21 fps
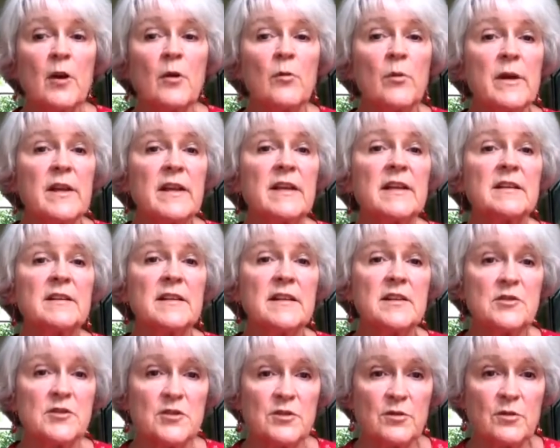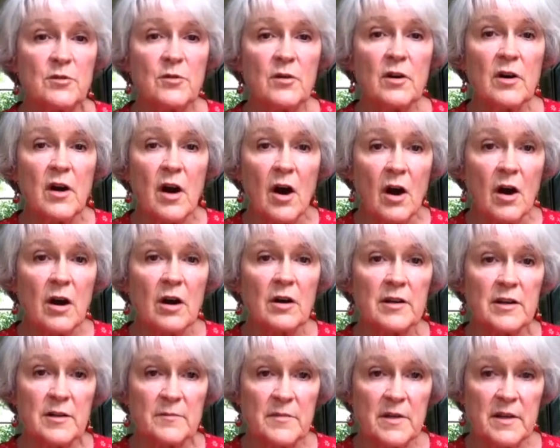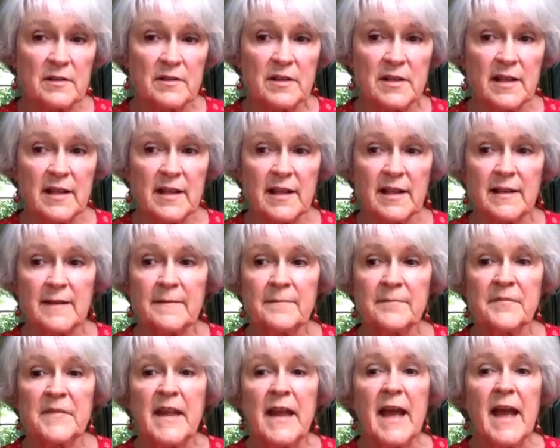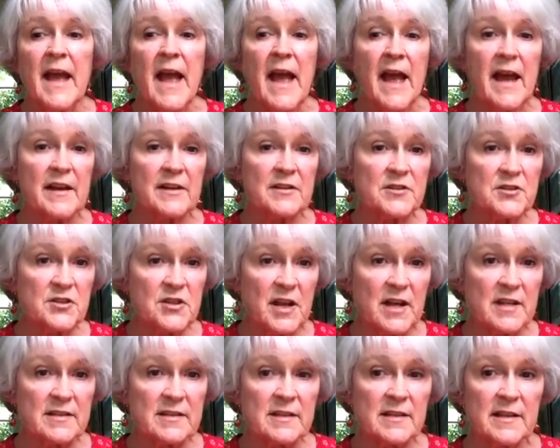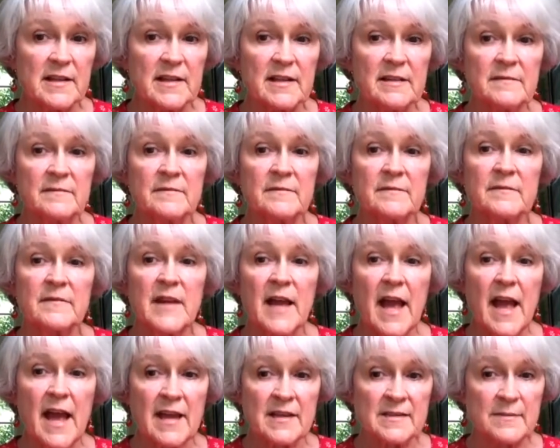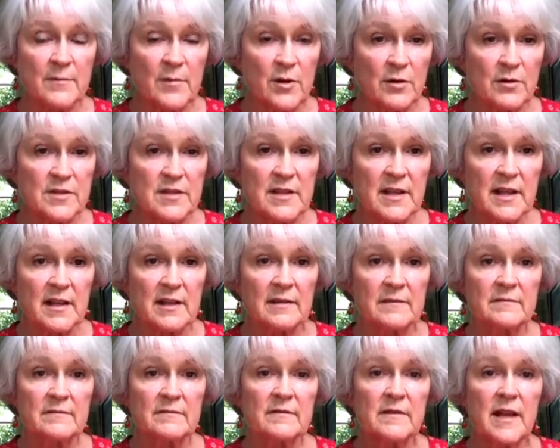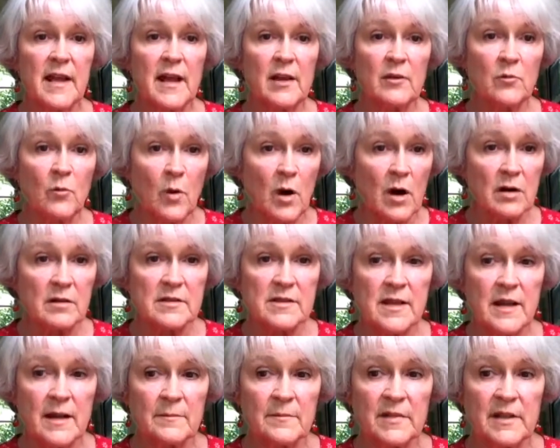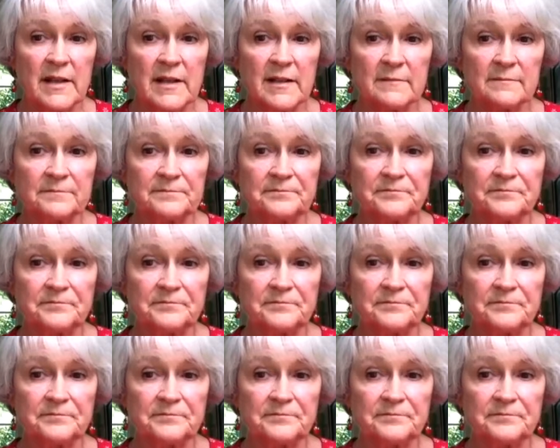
we can ensure our community acts justly, has mercy, and walks humbly.